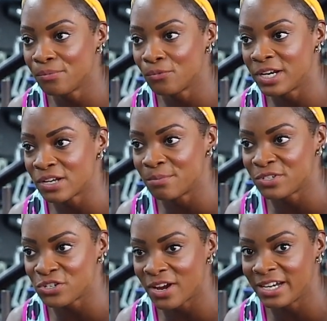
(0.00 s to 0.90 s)
when it comes
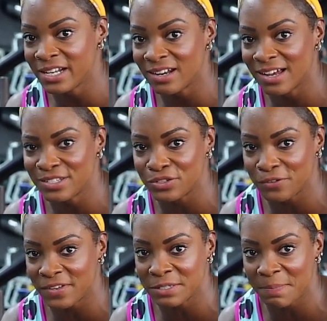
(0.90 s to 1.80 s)
to training. I like to do
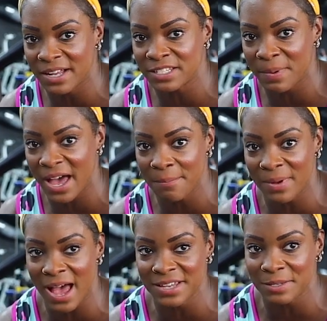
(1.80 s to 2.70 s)
things back to back,
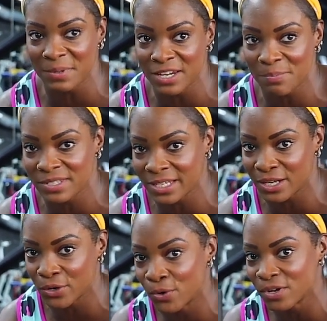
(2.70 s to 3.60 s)
but it has to be in a
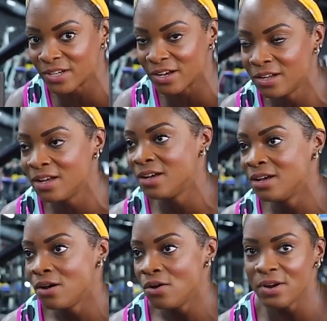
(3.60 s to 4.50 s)
particular order
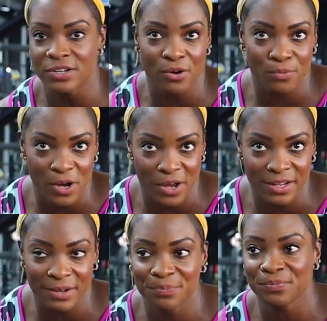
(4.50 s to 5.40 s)
or it don't work.
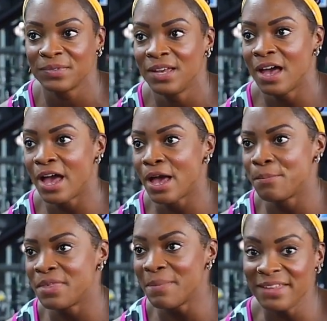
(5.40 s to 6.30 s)

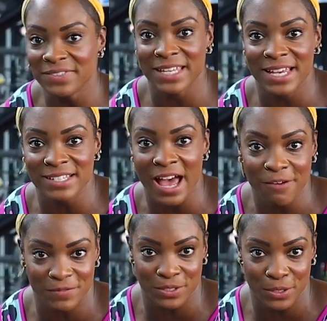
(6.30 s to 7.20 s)
The main thing is I
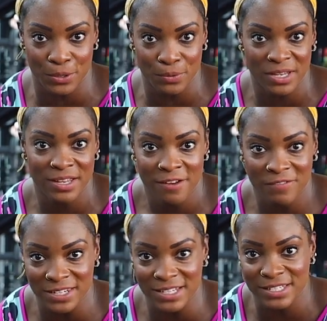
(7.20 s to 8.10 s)
have to do
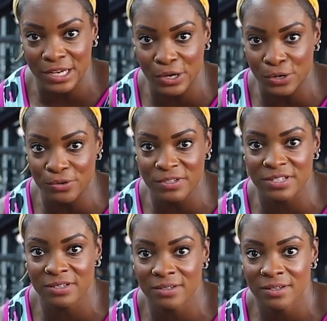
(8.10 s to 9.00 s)
fitness skills